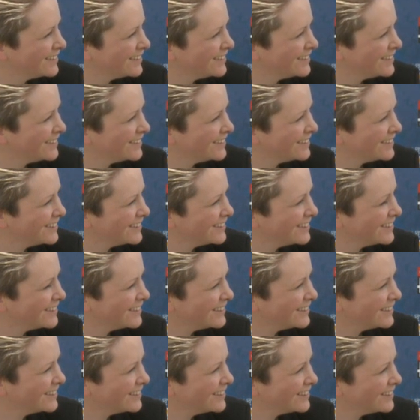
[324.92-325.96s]

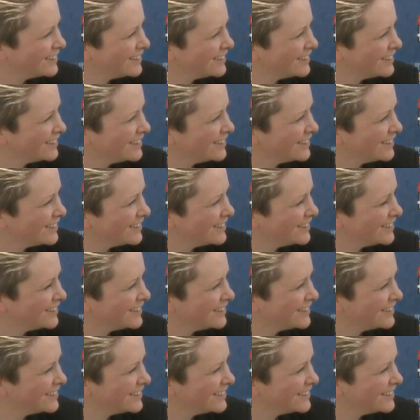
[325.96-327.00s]

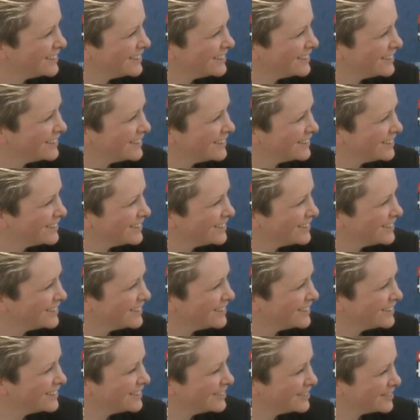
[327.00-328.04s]

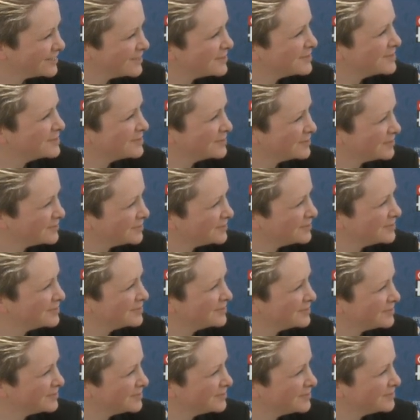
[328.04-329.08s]

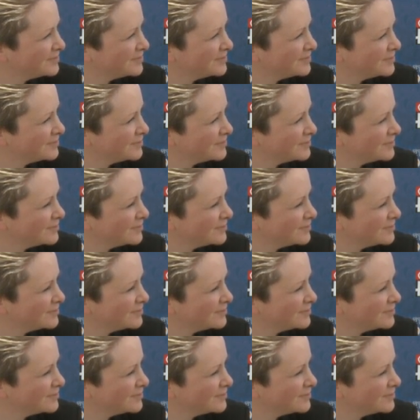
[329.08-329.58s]
No words are spoken by the person on screen.